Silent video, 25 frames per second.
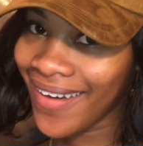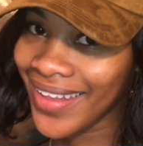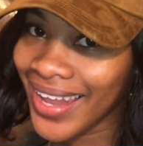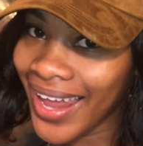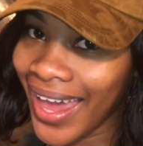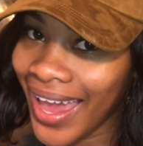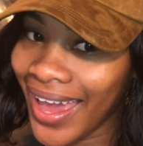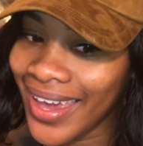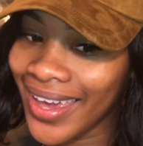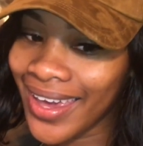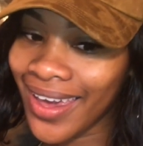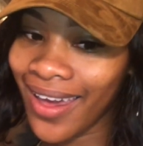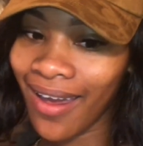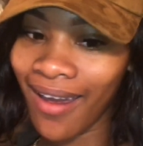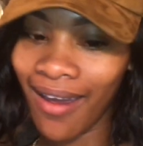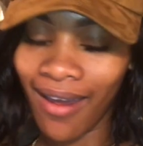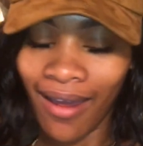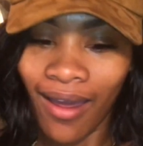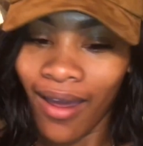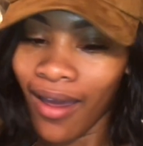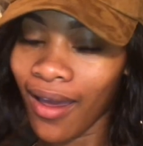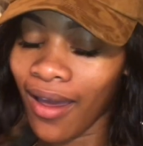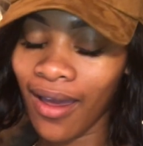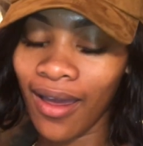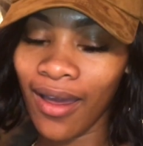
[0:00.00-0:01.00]
Like,
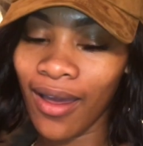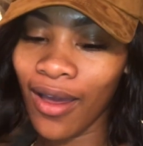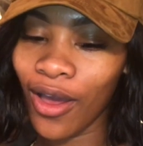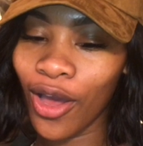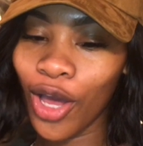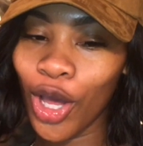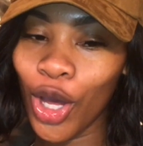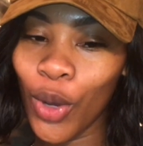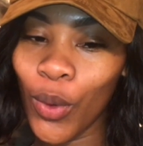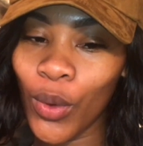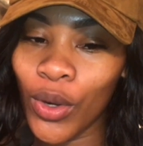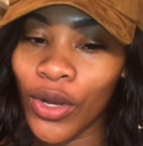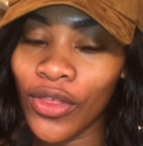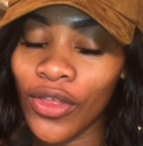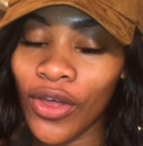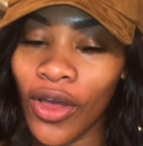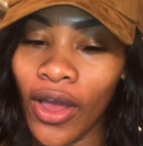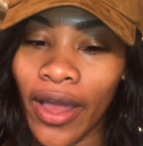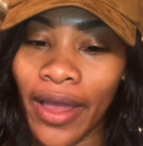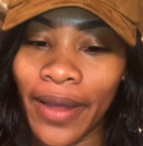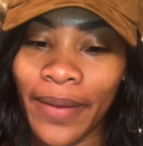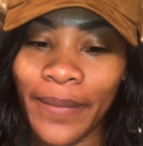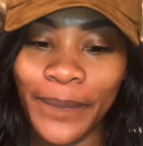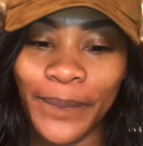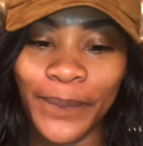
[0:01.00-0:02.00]
who would have
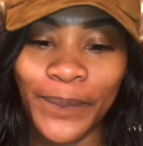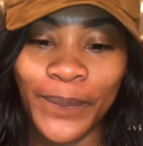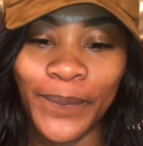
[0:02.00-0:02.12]
thought?